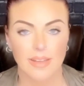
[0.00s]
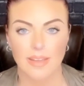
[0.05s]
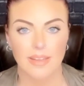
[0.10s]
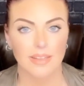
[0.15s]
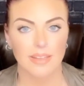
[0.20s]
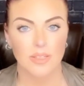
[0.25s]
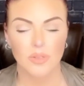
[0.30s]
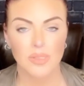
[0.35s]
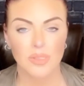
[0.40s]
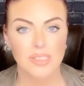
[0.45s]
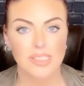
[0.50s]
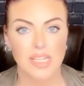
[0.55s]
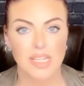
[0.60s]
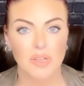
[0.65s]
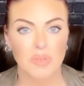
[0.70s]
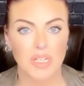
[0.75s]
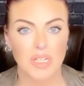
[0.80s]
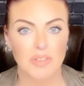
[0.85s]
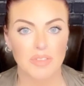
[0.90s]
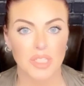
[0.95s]
You can say
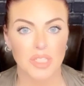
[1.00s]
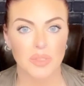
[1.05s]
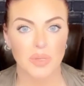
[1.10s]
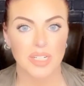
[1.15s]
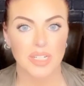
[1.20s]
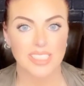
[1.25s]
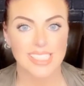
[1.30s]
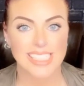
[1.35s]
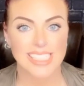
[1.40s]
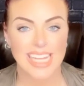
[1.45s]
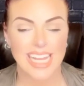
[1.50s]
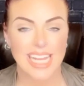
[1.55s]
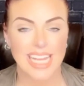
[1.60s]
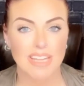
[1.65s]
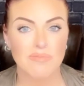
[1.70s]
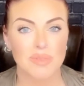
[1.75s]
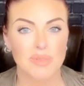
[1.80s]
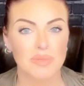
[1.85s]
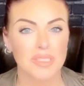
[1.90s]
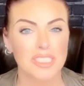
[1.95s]
whatever you want to say,
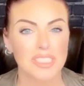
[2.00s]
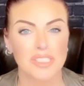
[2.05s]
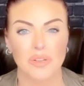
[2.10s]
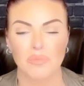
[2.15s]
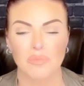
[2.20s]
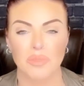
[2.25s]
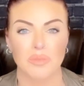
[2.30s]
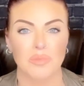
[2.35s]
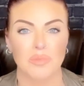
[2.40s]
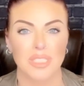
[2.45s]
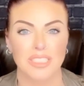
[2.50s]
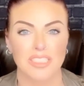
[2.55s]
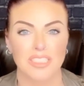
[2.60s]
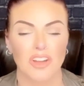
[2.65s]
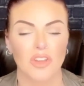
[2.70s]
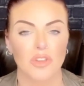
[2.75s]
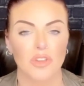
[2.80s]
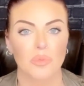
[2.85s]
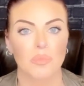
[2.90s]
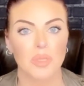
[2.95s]
but please don't be mean to
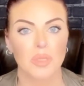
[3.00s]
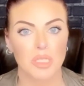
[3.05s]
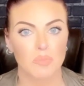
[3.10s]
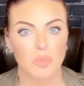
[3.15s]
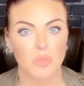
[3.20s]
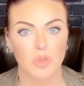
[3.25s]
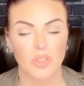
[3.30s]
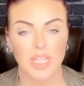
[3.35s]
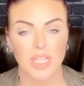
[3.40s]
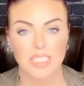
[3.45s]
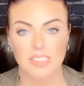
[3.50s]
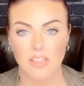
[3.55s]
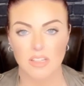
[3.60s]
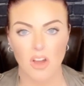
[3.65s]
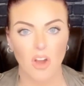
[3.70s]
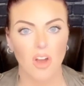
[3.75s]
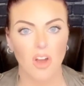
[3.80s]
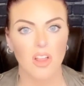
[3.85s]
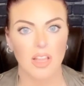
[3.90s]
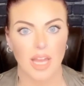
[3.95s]
other people. That's
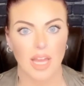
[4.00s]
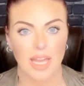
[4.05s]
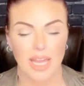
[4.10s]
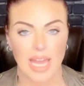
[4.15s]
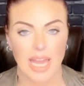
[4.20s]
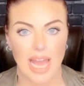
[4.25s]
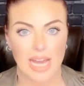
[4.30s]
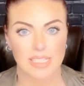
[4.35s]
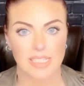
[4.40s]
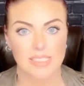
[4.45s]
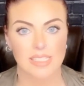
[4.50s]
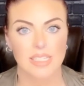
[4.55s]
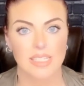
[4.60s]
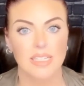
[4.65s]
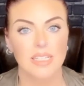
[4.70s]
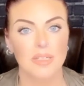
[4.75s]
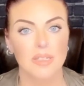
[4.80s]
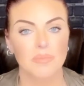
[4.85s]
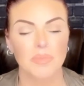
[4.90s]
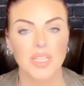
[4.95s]
all I ask.
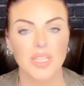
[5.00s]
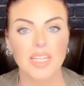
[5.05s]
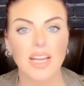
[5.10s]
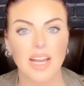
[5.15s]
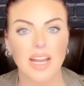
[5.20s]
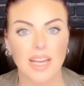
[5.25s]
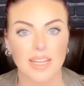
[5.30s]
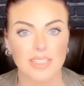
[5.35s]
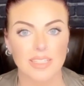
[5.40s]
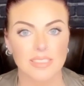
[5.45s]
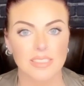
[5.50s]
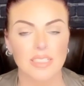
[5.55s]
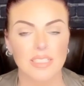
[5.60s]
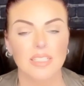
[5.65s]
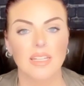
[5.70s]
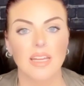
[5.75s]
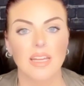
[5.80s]
Be kind.